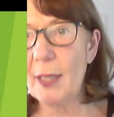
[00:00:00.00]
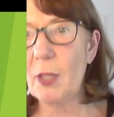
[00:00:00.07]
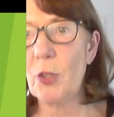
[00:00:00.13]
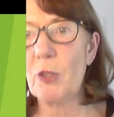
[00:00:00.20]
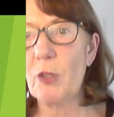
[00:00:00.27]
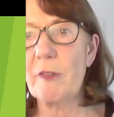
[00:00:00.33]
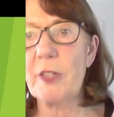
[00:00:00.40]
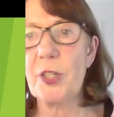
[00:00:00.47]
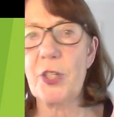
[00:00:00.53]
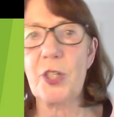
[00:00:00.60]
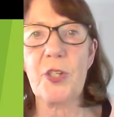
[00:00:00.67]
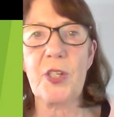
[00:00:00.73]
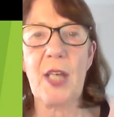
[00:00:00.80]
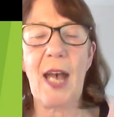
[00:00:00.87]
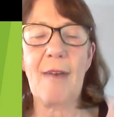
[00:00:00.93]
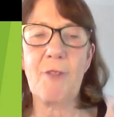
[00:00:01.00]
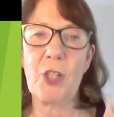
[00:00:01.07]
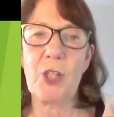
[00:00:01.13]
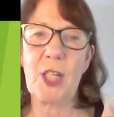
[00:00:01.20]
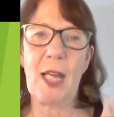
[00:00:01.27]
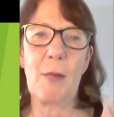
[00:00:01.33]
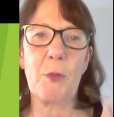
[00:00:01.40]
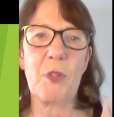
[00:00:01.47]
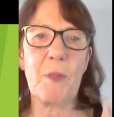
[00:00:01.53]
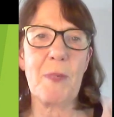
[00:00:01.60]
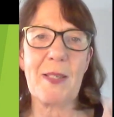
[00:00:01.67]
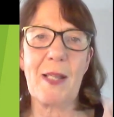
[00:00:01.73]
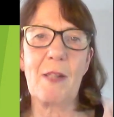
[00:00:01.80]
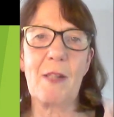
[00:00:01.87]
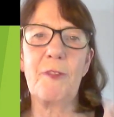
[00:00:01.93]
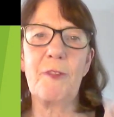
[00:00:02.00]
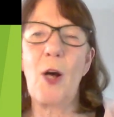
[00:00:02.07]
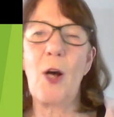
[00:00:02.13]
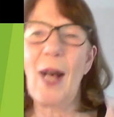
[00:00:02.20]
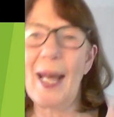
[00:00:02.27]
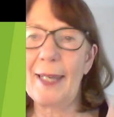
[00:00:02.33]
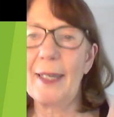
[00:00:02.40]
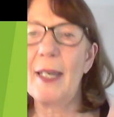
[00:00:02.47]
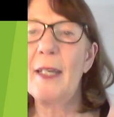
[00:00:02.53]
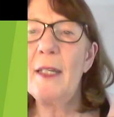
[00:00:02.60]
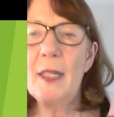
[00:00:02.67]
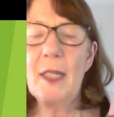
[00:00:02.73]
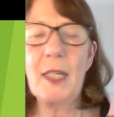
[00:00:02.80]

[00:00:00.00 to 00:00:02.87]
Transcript: encourage you to have a chat with myself or Hannah